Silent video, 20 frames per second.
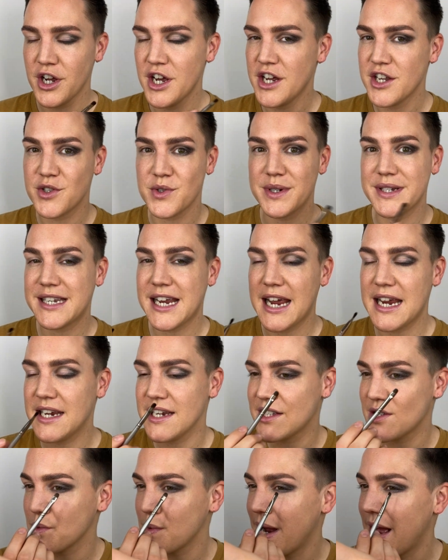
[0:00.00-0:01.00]
So it
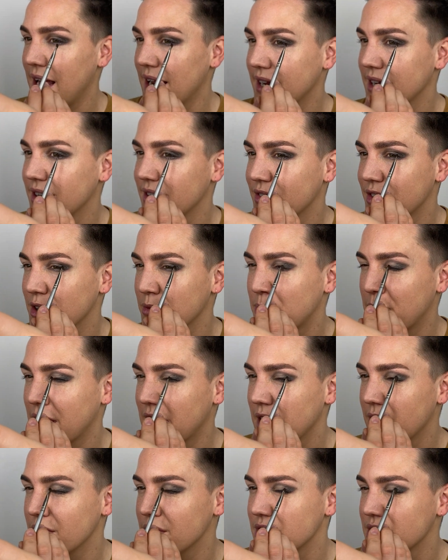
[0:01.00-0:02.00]
takes away the
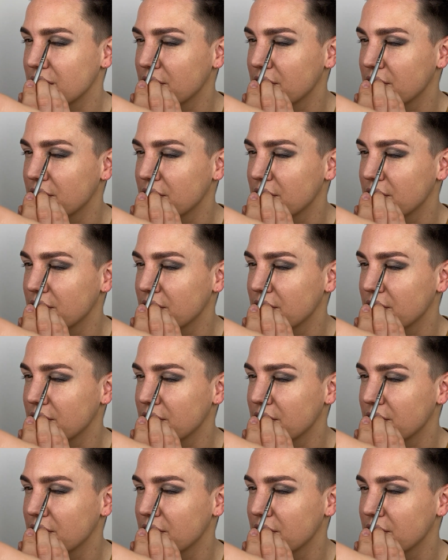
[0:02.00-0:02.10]
appearance